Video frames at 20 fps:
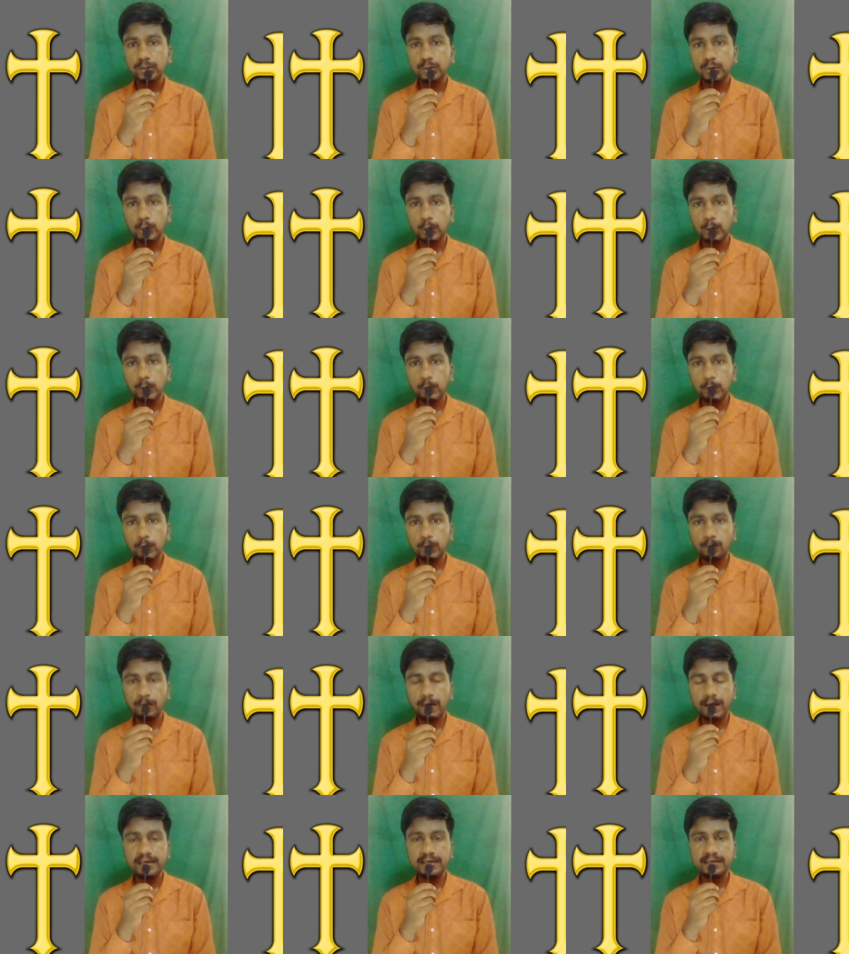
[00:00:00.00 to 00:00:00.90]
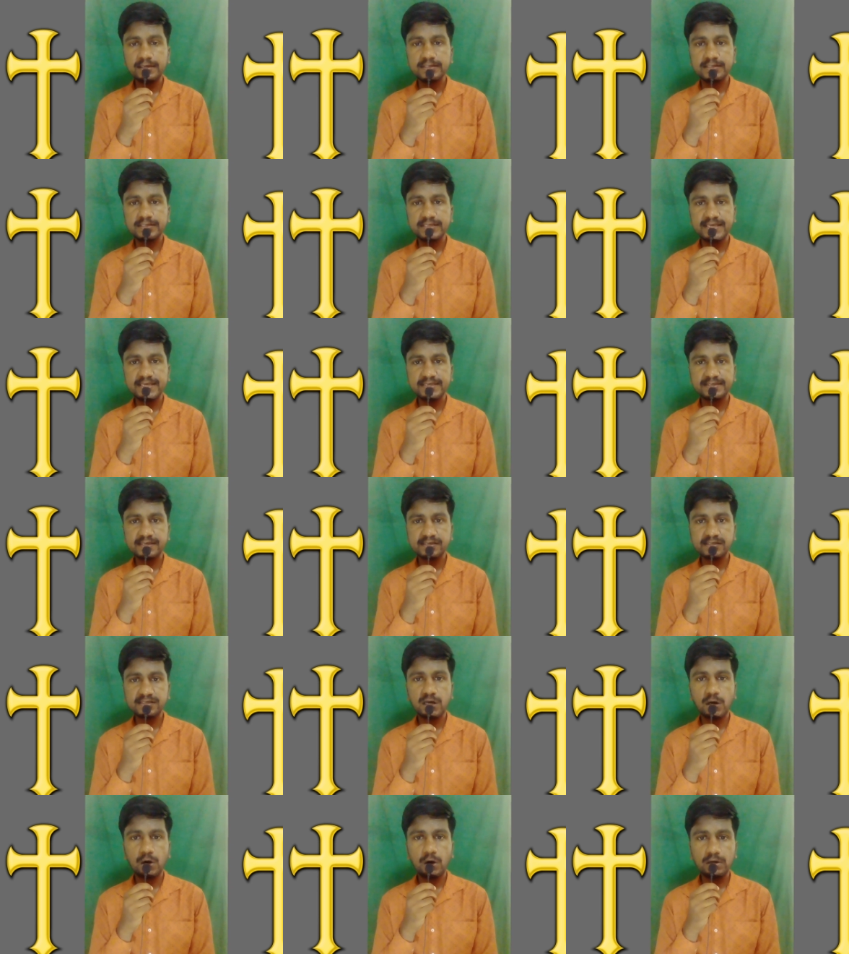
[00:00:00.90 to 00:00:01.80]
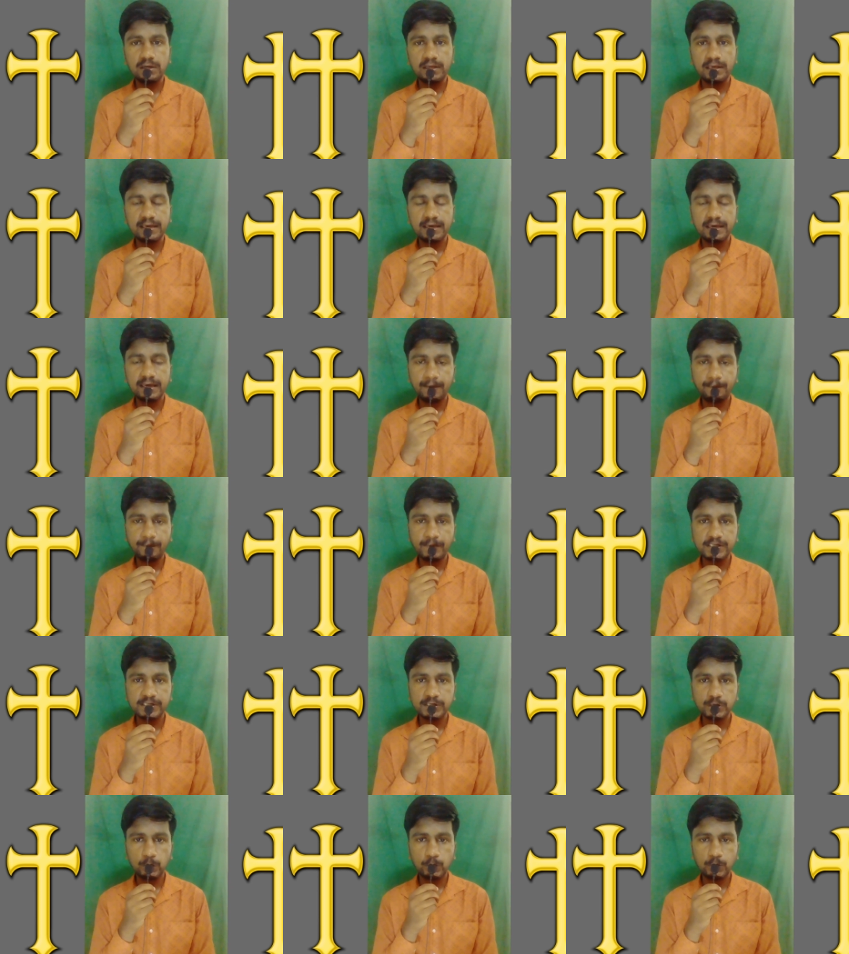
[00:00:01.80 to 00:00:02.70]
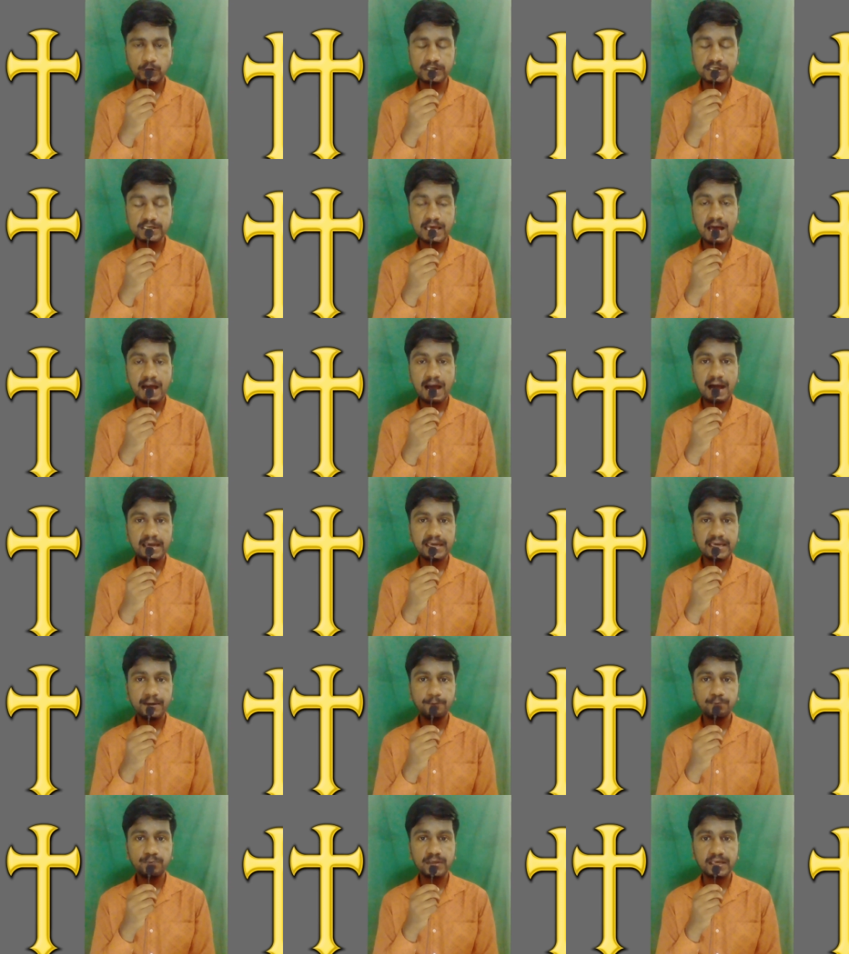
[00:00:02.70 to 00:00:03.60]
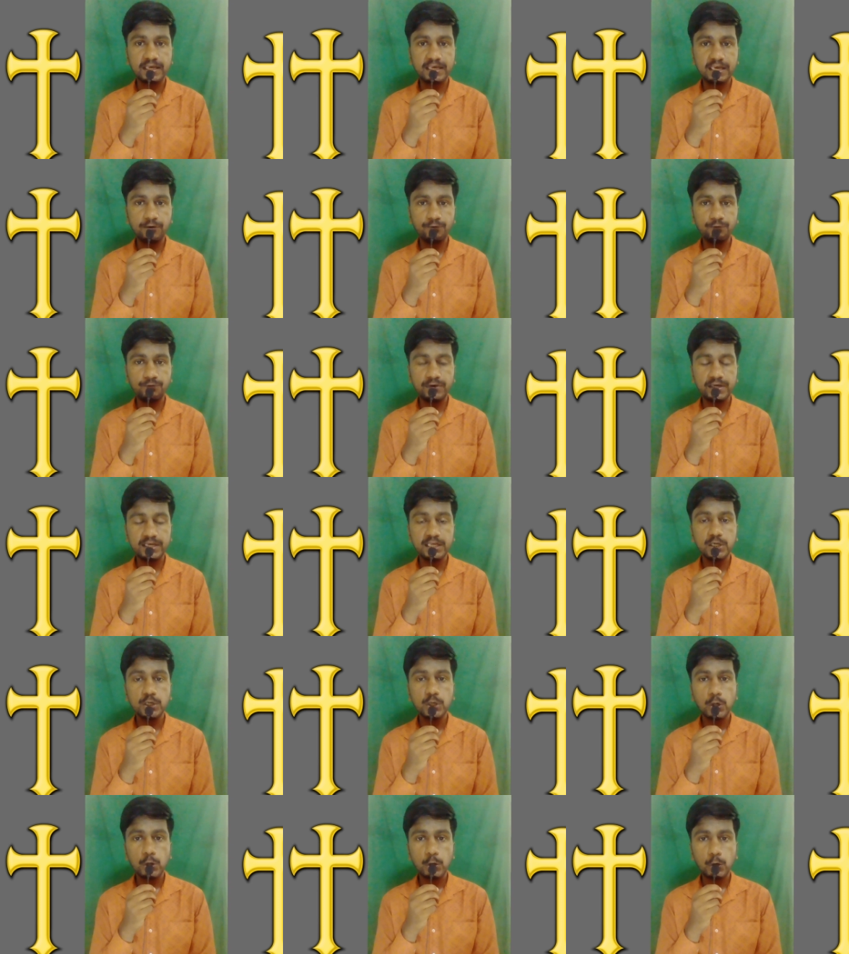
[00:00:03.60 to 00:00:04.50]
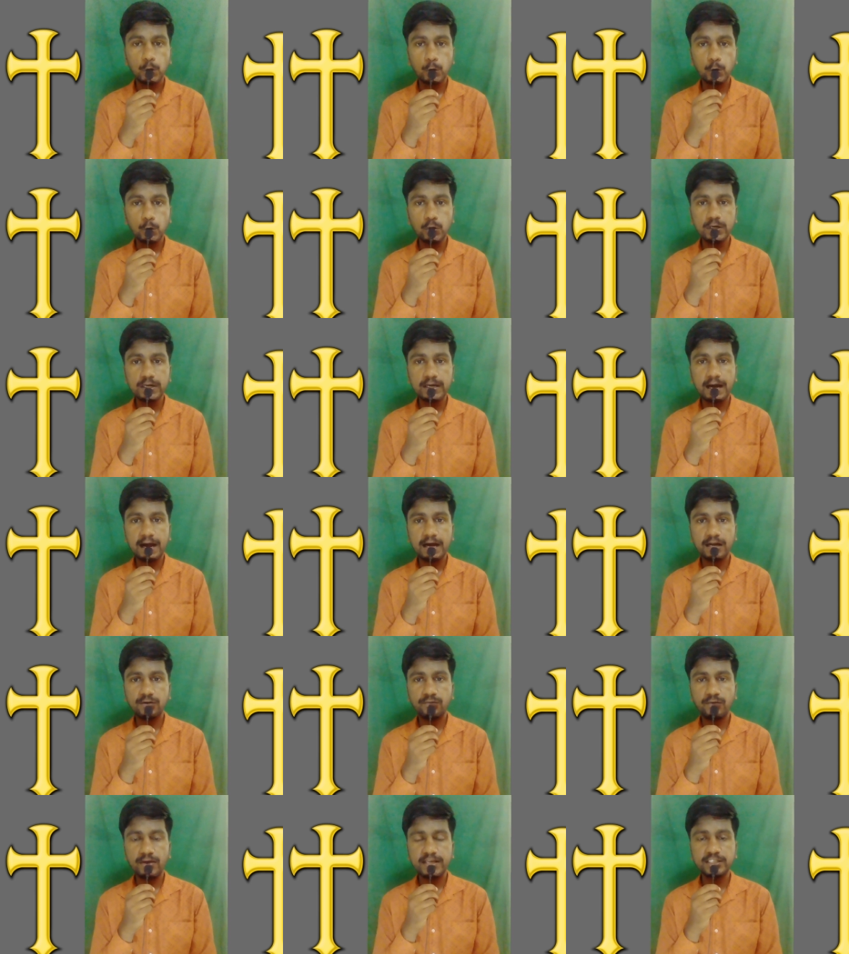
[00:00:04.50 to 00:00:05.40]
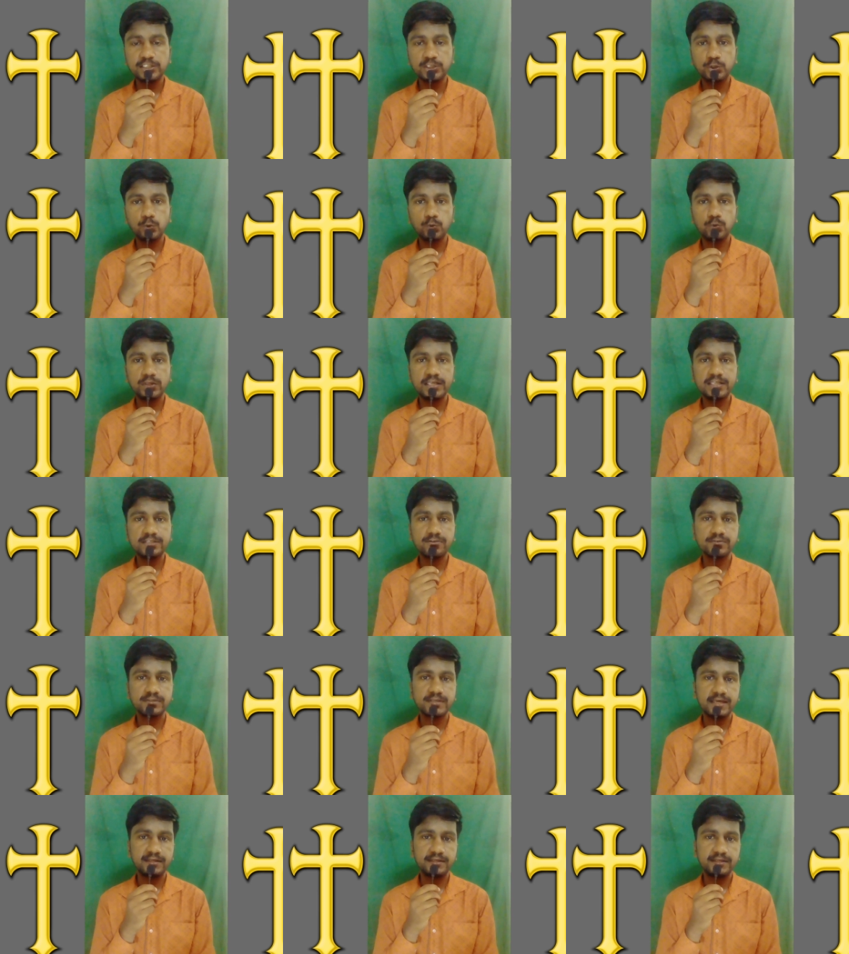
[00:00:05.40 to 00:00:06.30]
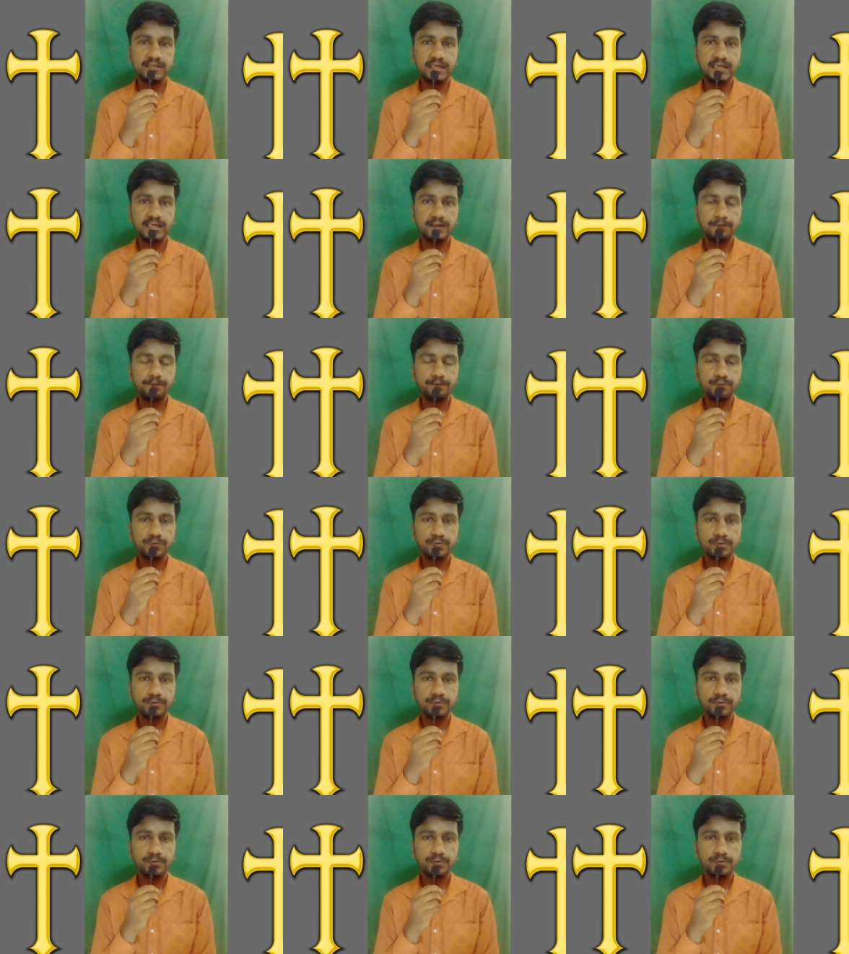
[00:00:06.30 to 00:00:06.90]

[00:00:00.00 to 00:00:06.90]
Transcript: Through my Jesus Calling episodes, I am giving good advice to the society.